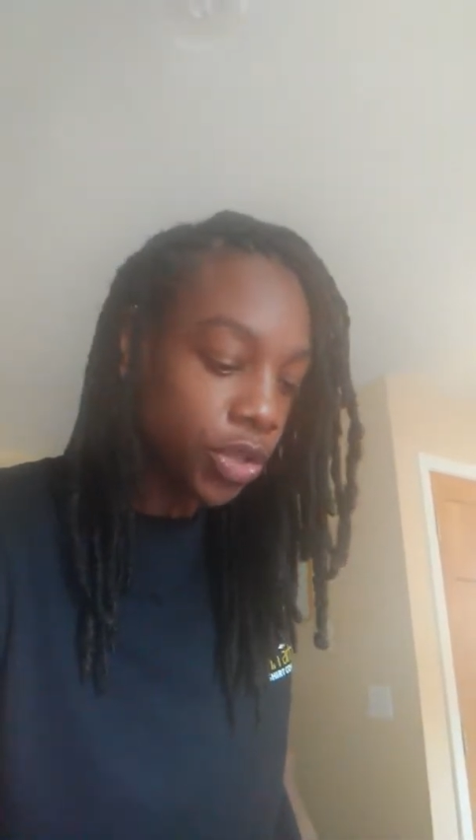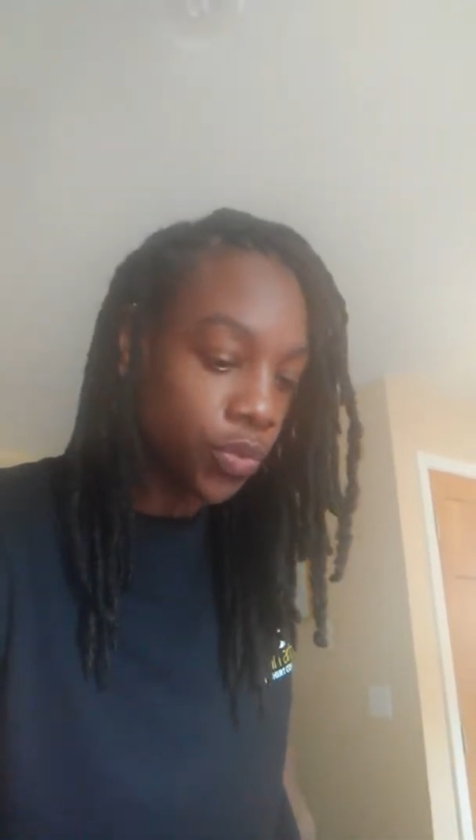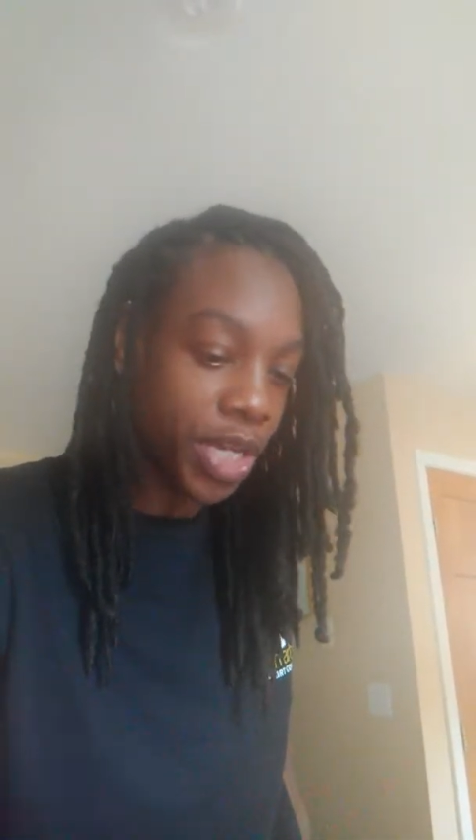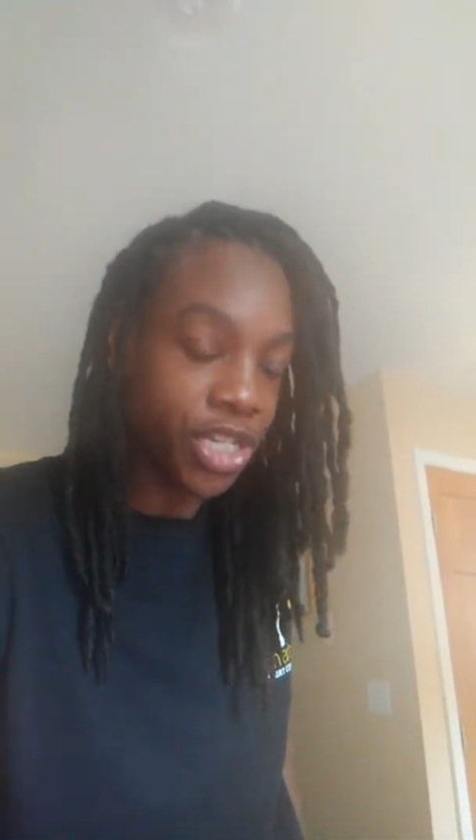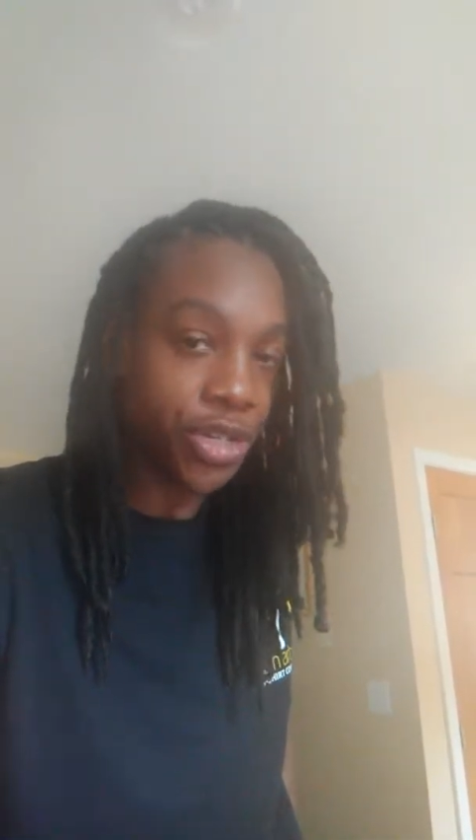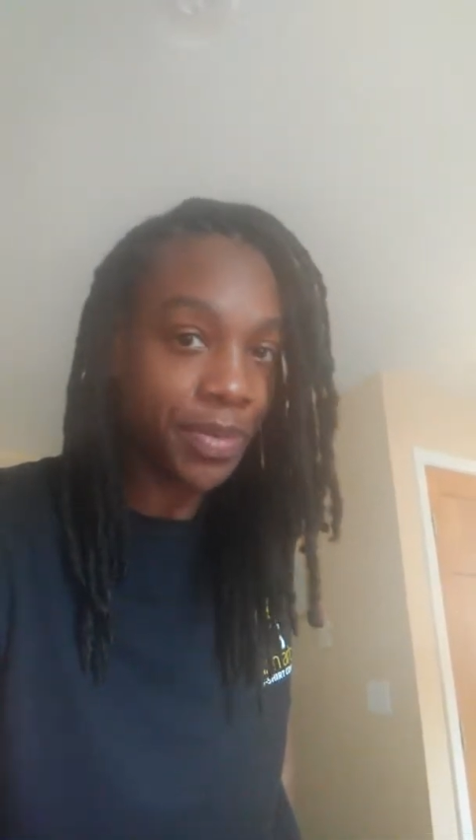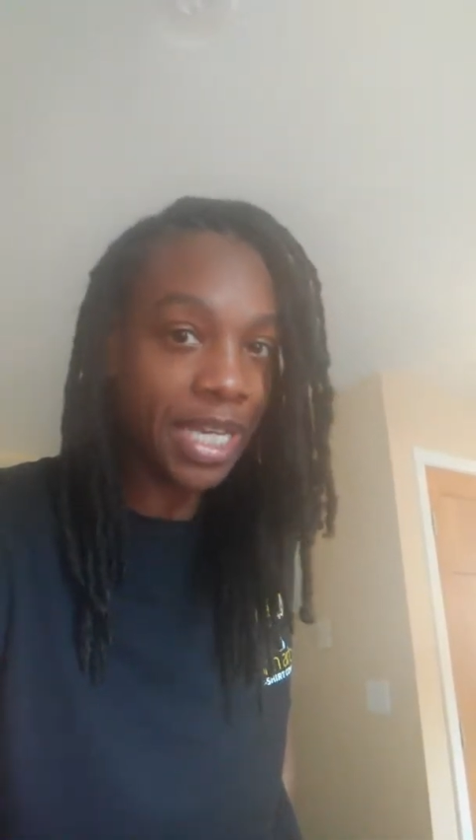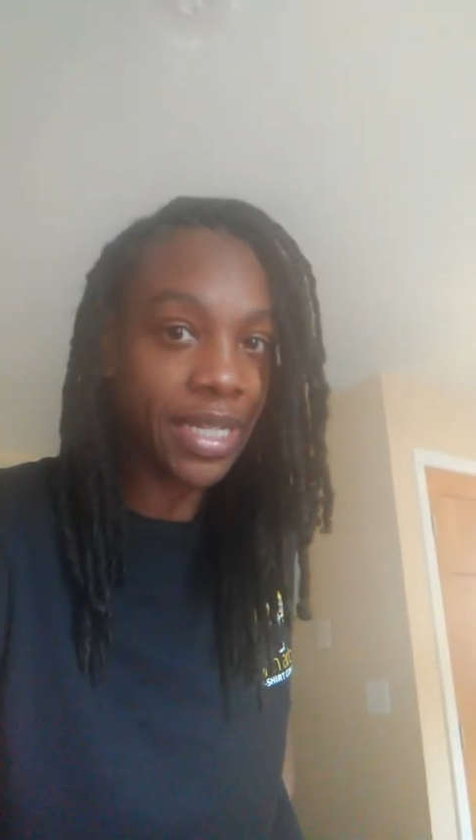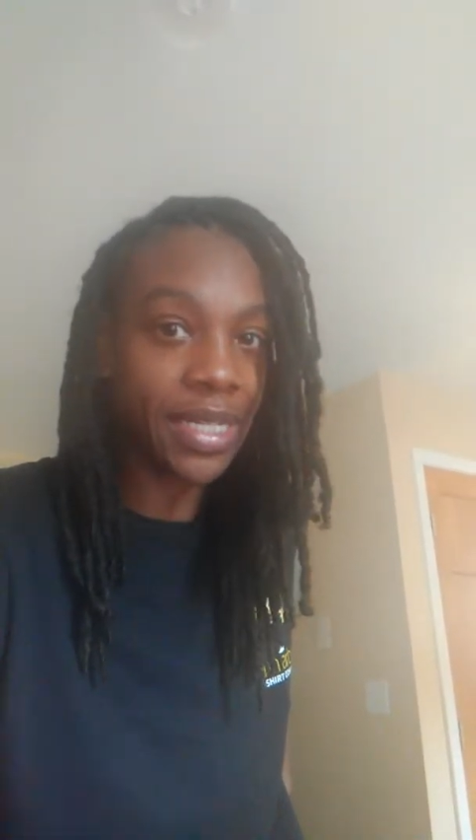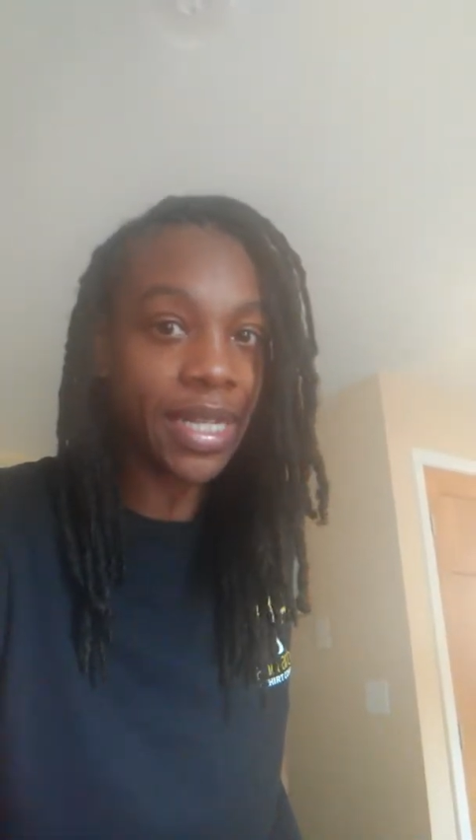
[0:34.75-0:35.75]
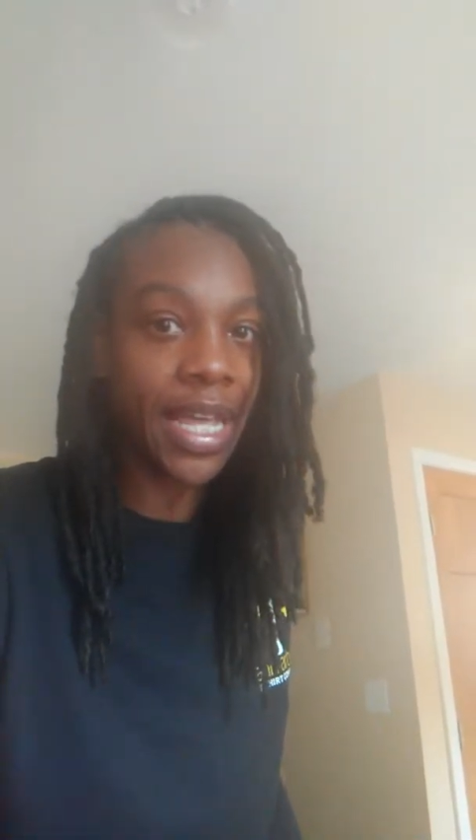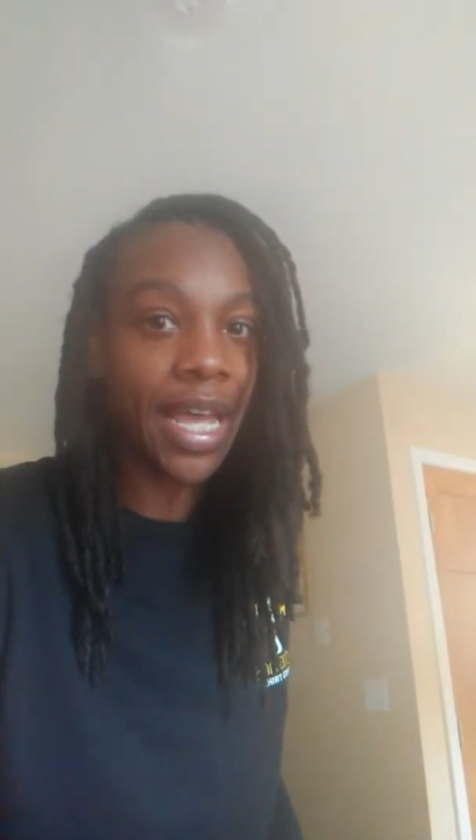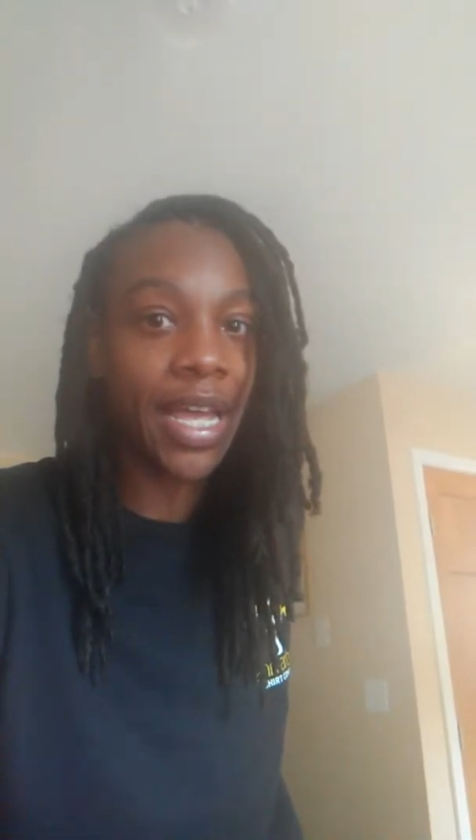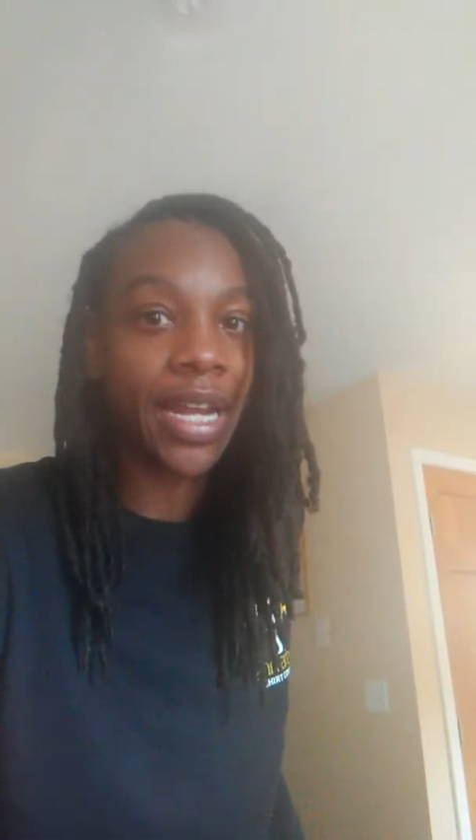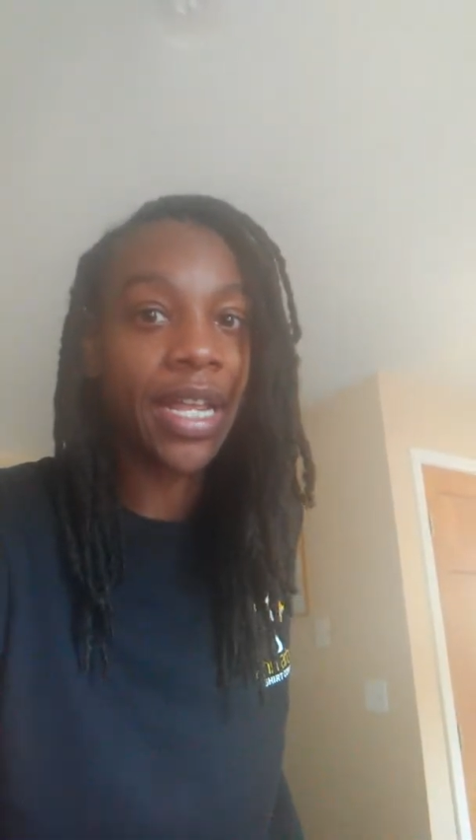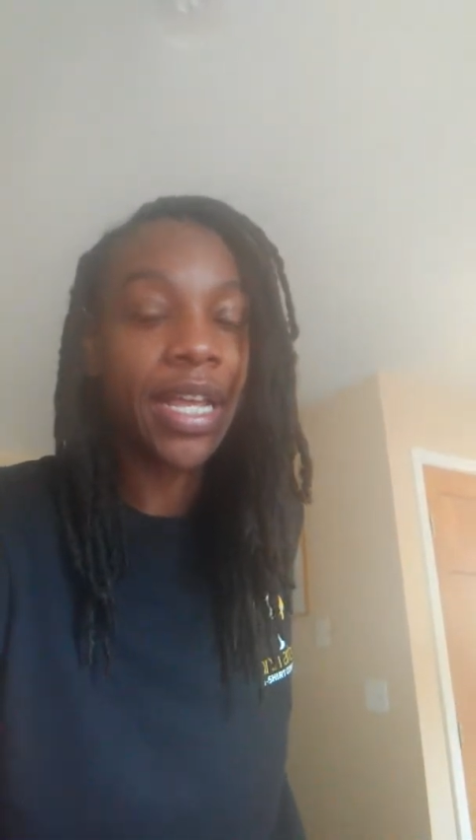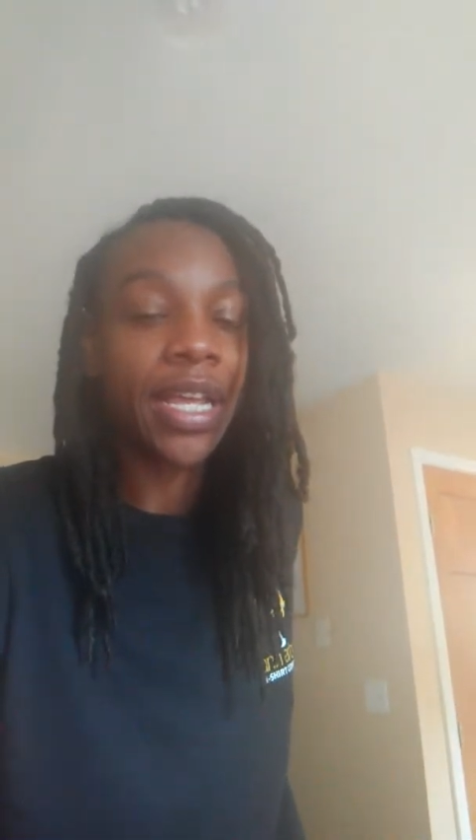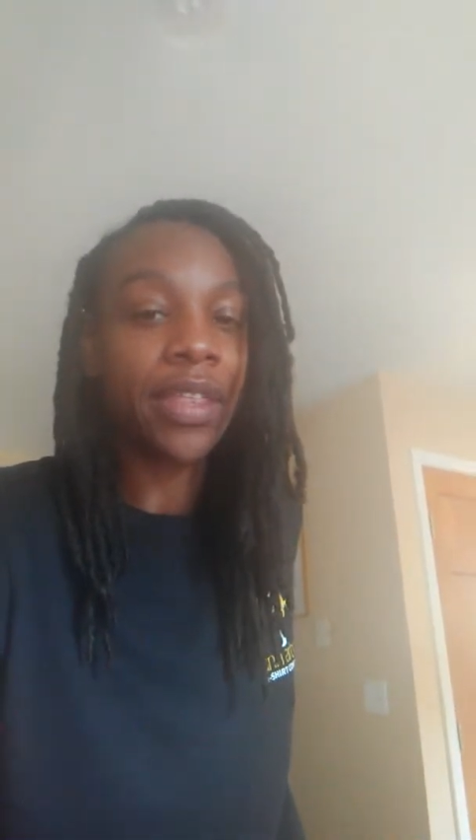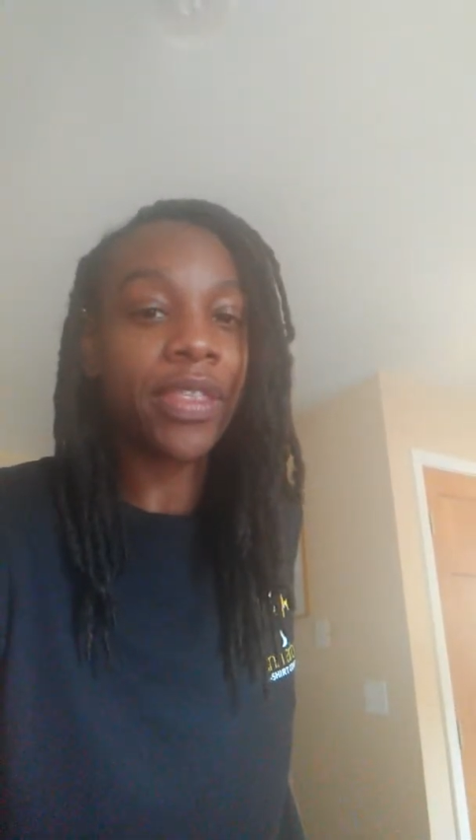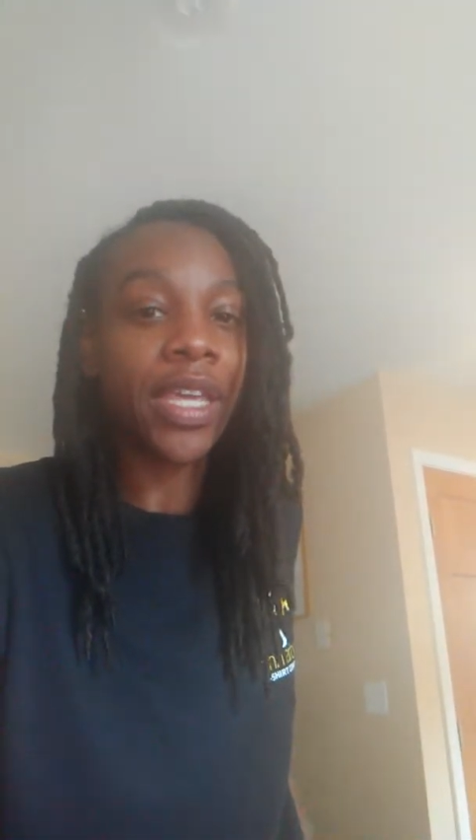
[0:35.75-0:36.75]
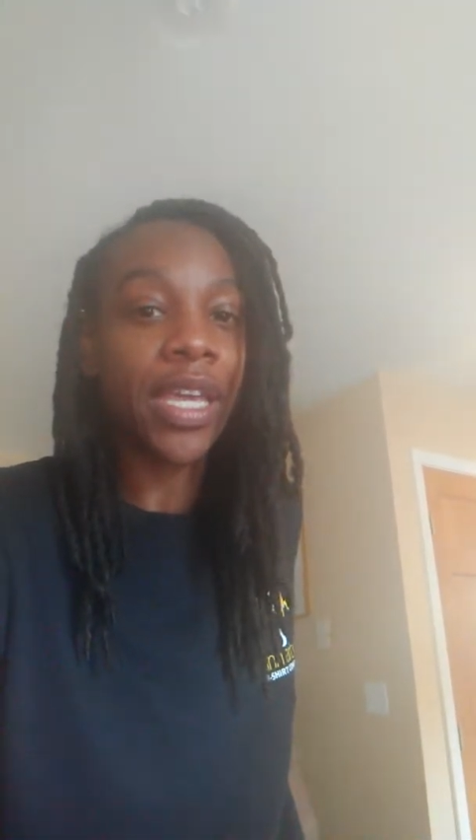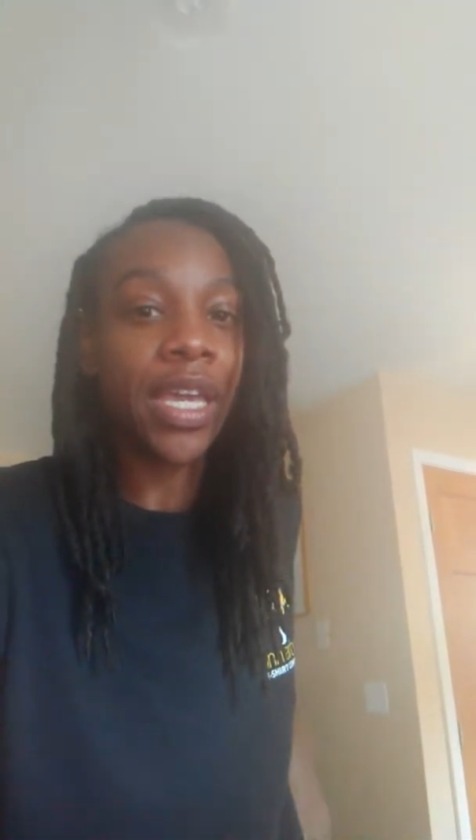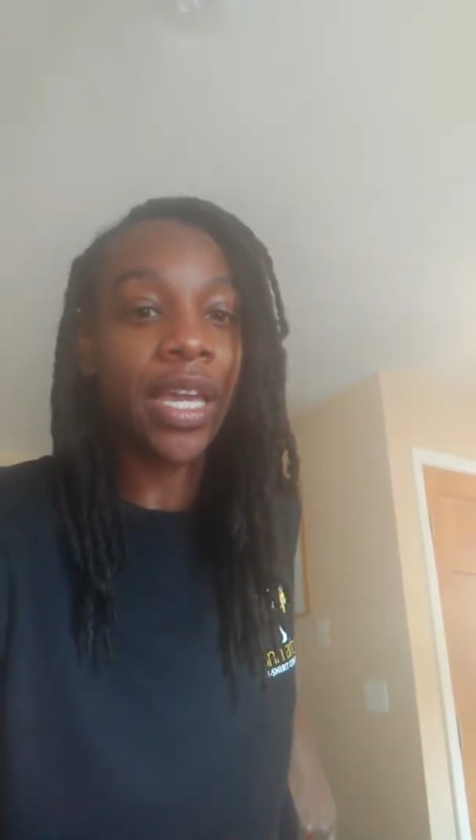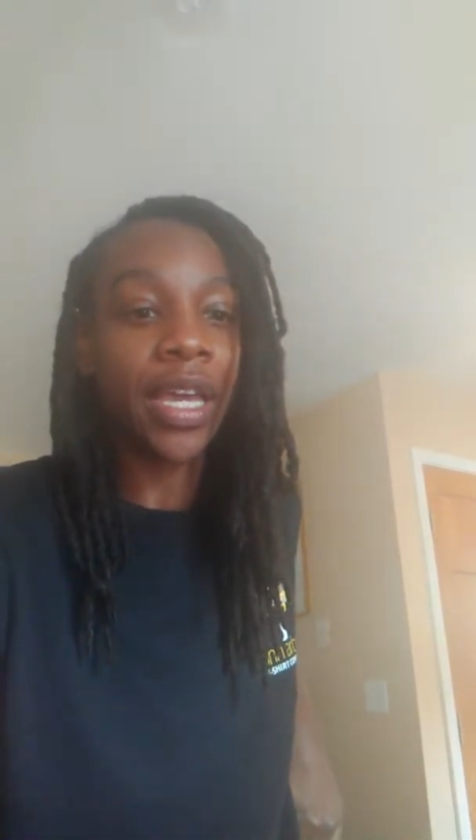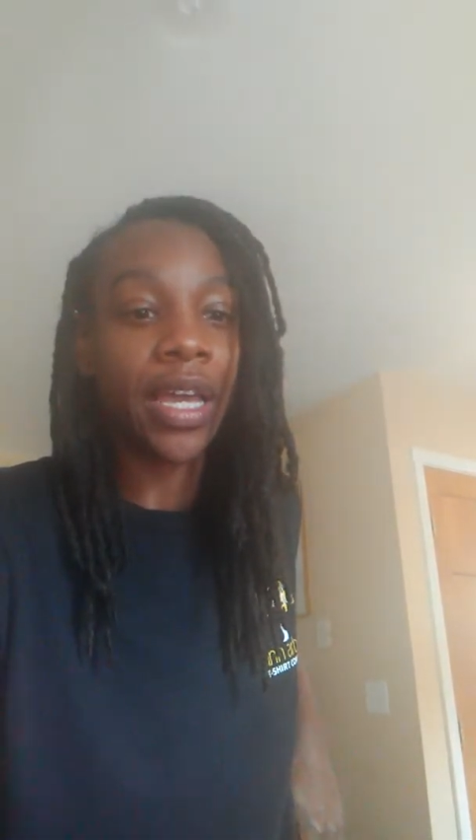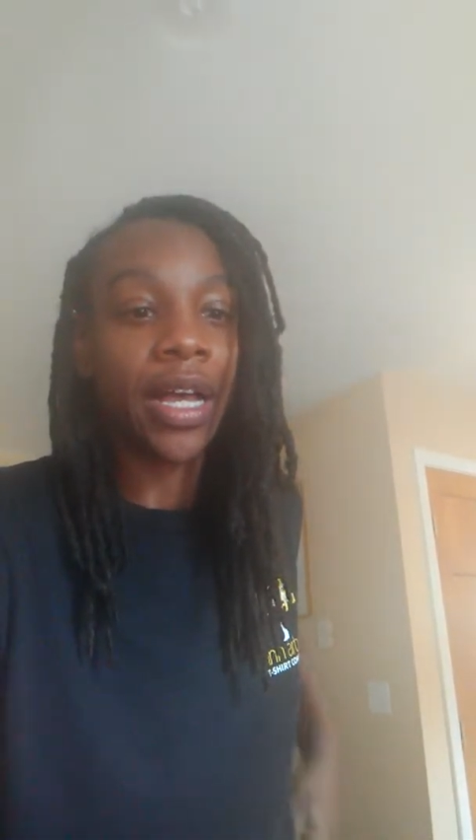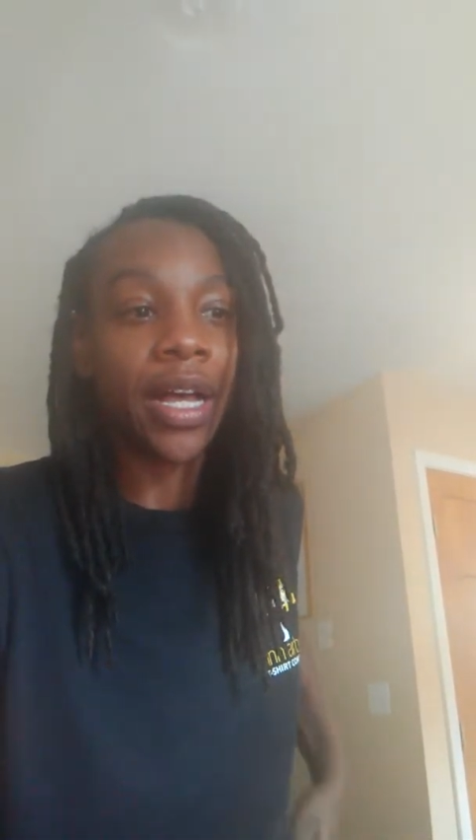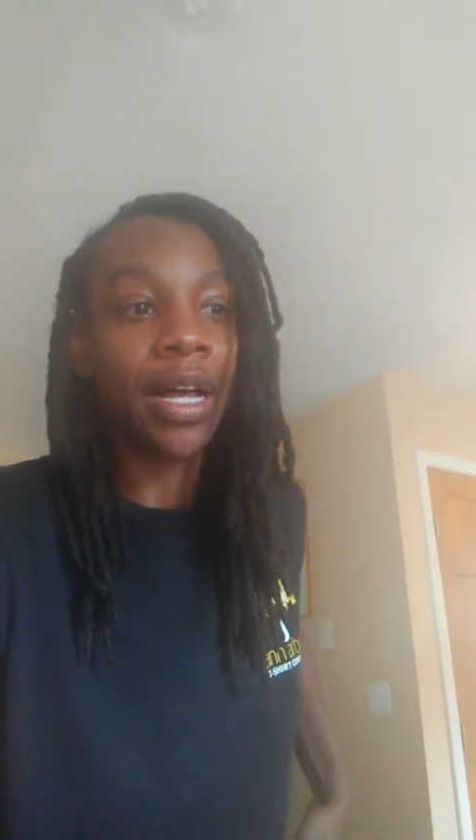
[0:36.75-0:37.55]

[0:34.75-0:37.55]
which means that the